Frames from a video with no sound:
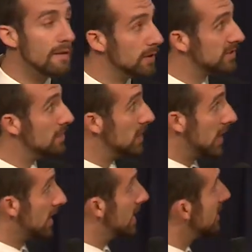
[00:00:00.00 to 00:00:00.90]
for someone
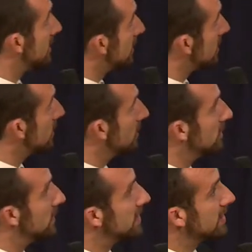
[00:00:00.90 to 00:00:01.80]
like this,
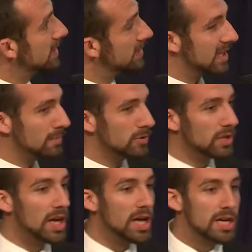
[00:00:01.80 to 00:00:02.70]
who's physically disabled,